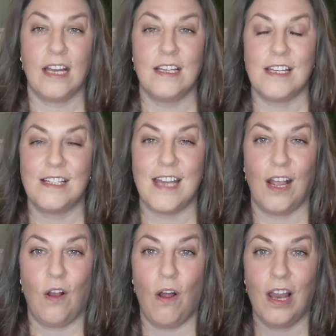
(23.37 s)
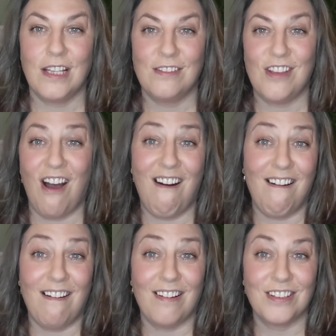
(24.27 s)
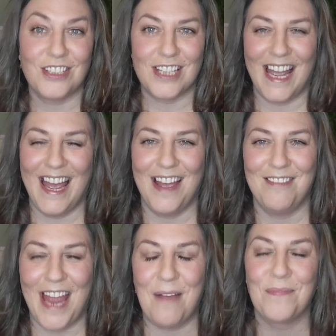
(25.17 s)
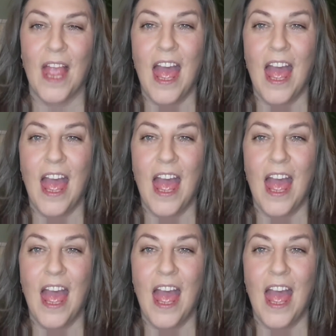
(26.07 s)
and decolletage area.